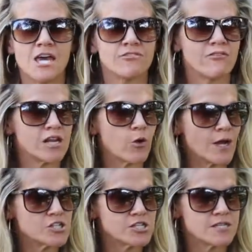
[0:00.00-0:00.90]
If you have any
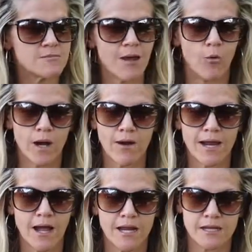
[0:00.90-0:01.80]
questions about where I
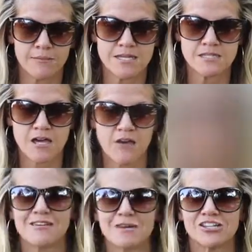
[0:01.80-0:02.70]
got any of my stuff,
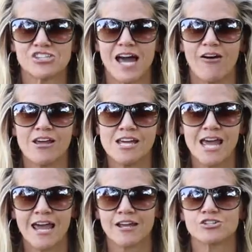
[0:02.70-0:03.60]
give me a shout
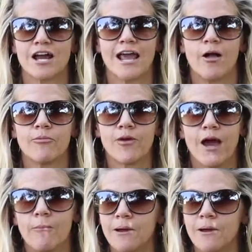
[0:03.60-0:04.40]
and I'll try to help you out.